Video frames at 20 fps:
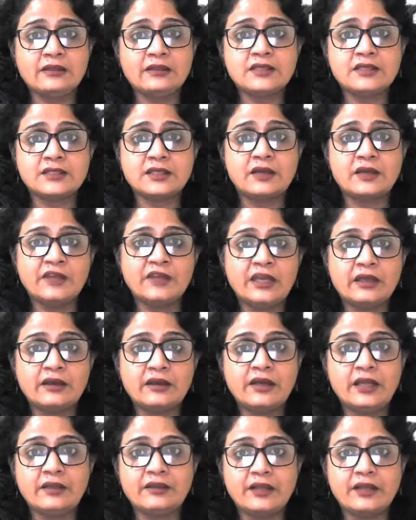this
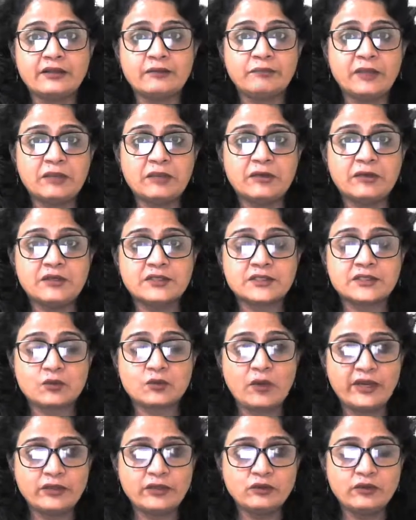awakening that the paper is
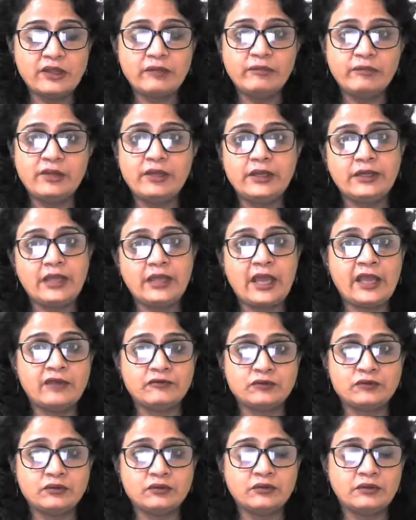quite doable and I
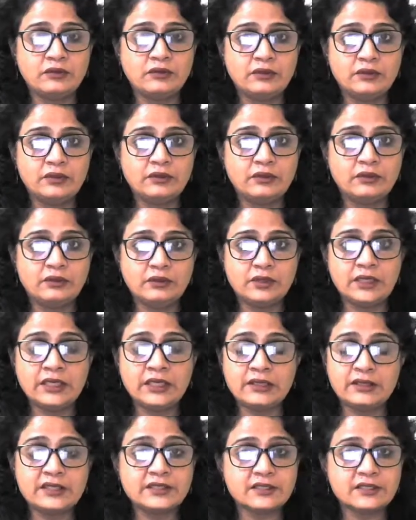have to
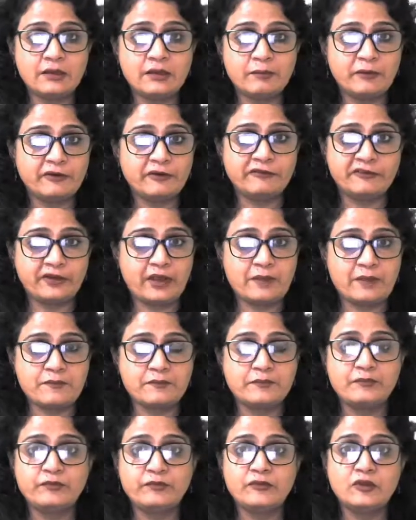increase the number of attempts.
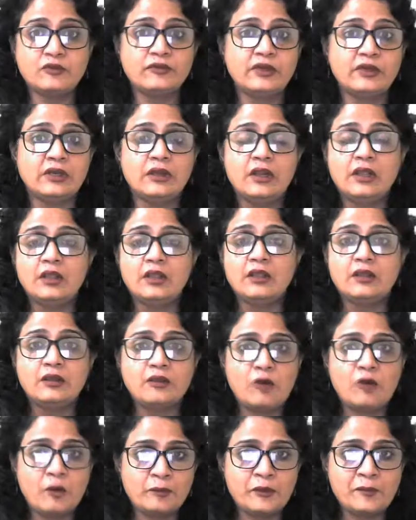You
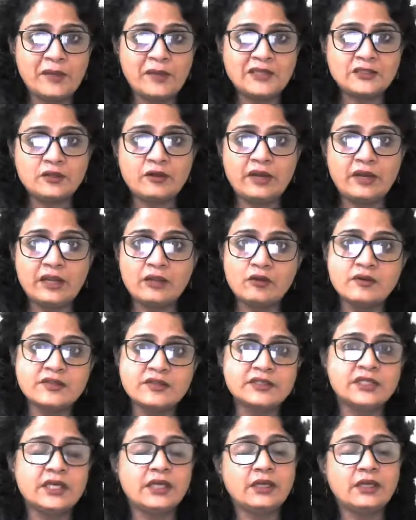will compromise your
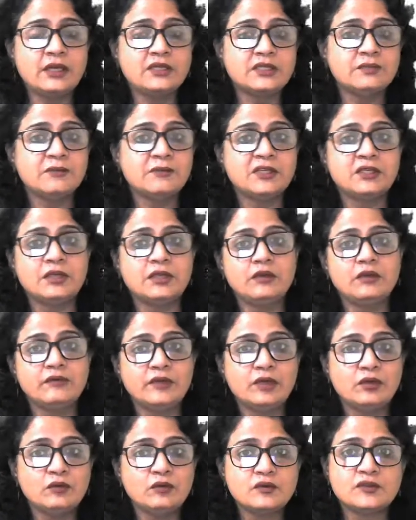accuracy and ultimately you
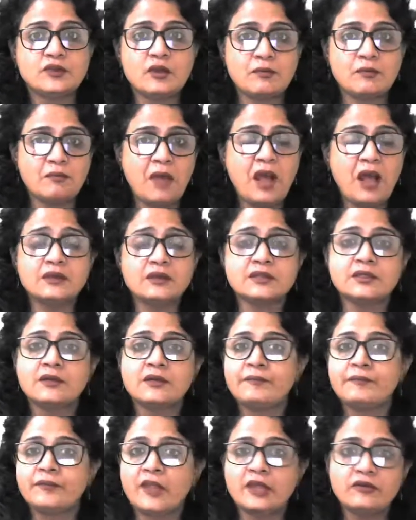will lose your marks
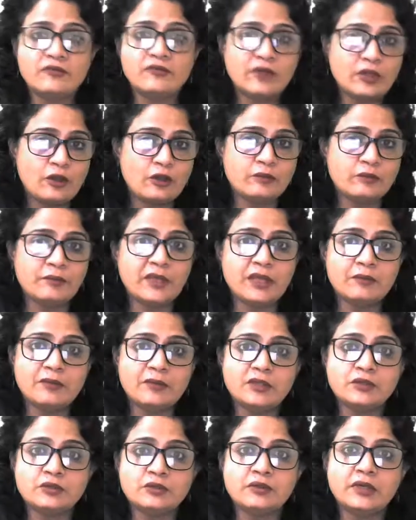and will not be
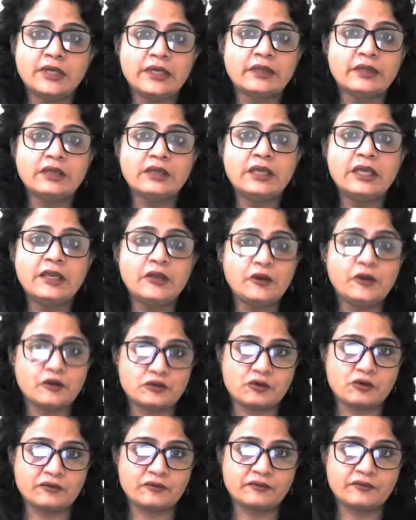able to clear the
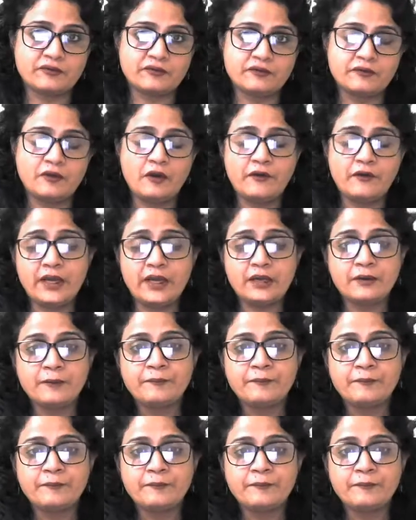cutoff. Alright?